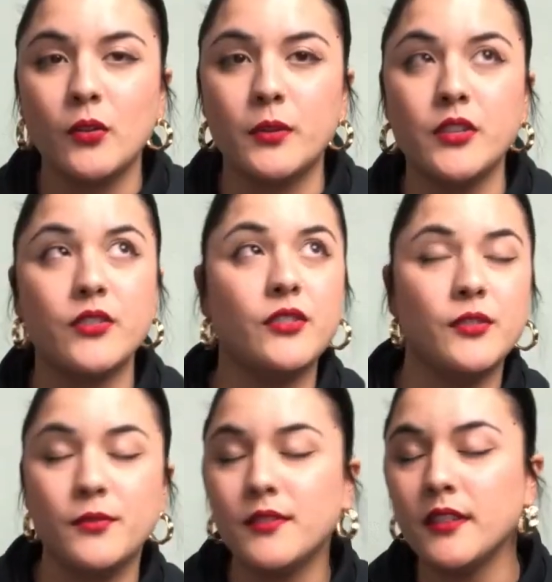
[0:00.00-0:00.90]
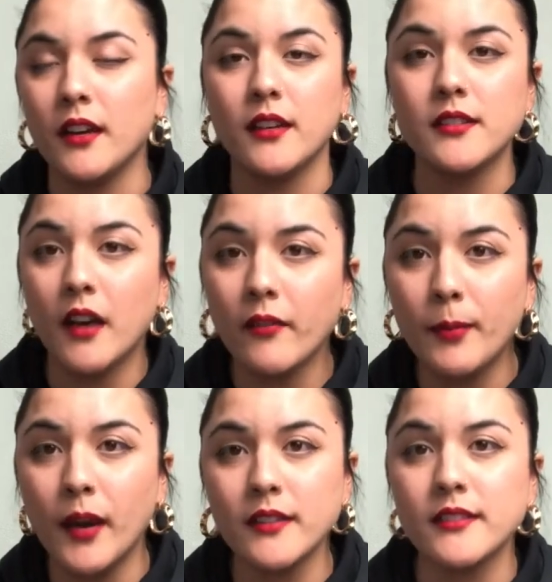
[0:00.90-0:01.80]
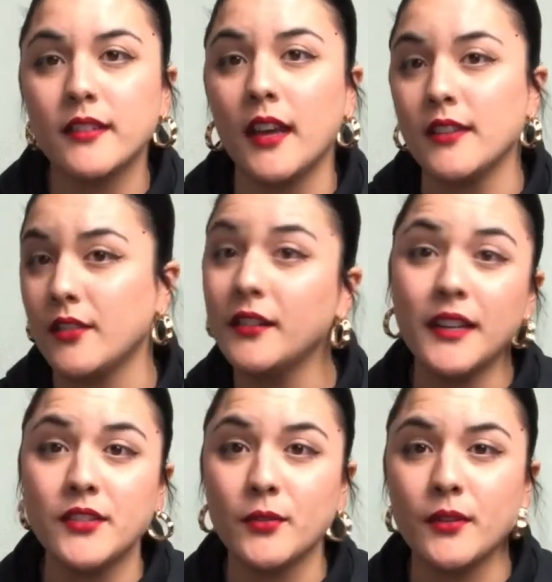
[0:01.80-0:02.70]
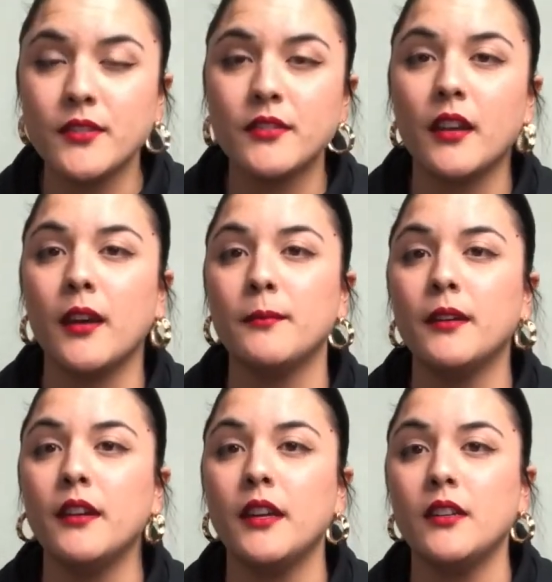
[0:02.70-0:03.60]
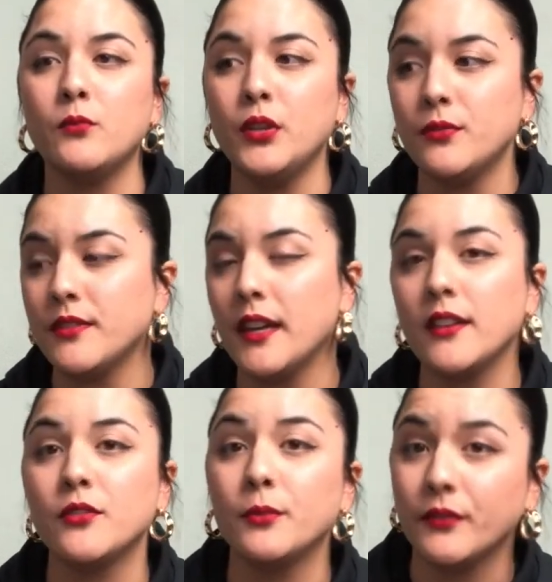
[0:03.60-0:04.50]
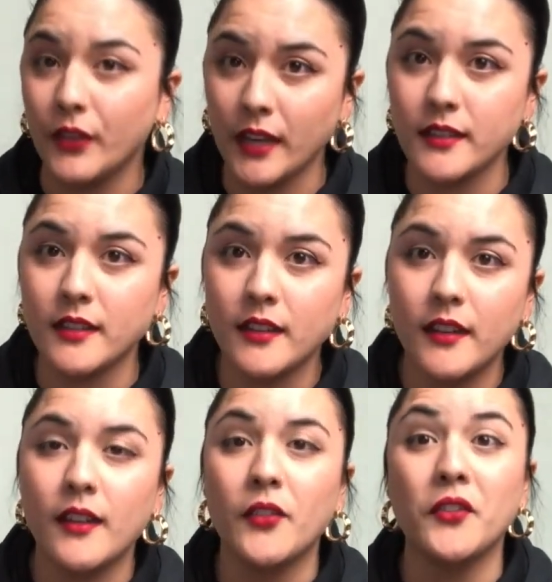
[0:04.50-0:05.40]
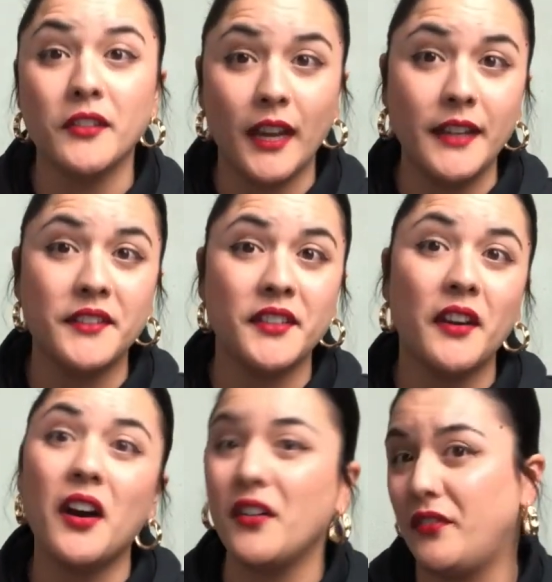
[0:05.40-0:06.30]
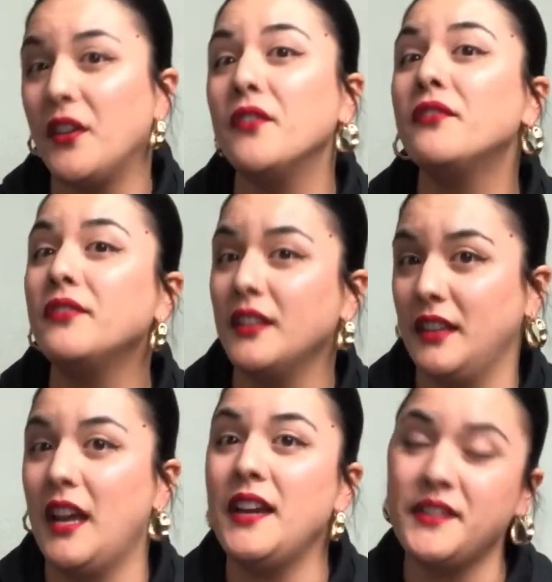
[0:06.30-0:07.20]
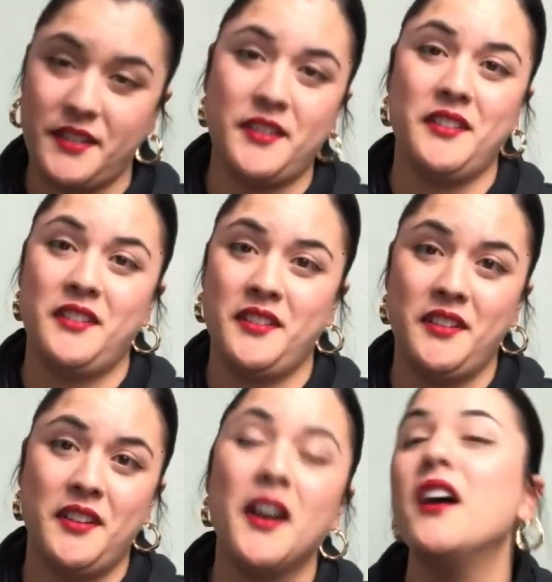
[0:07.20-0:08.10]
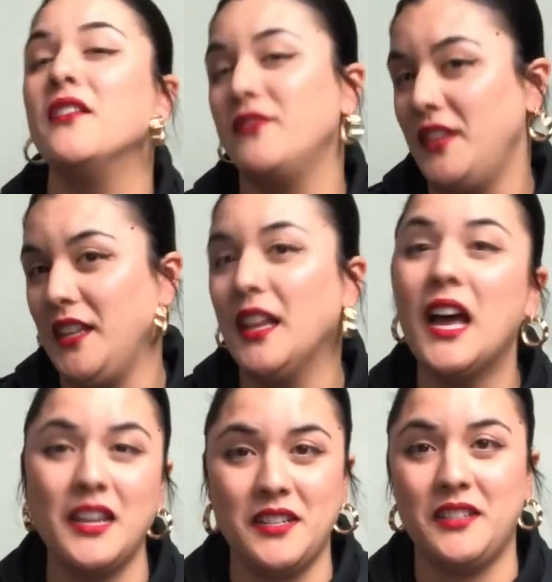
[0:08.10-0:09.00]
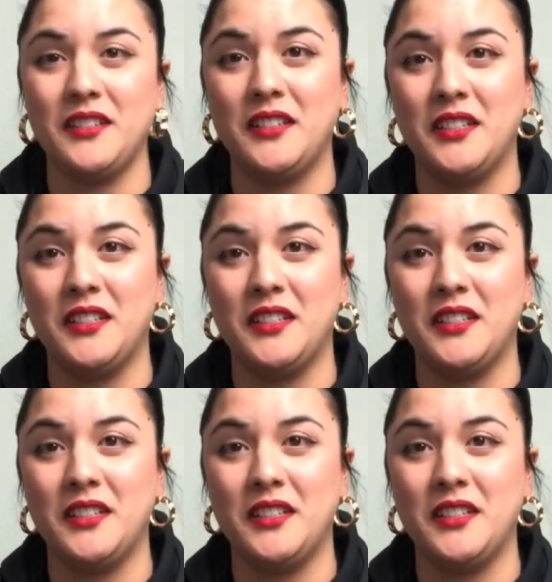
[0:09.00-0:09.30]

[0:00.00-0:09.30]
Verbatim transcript: We just used a uh, softbox as our light source um, and we used that to reflect the light off of the light of the light.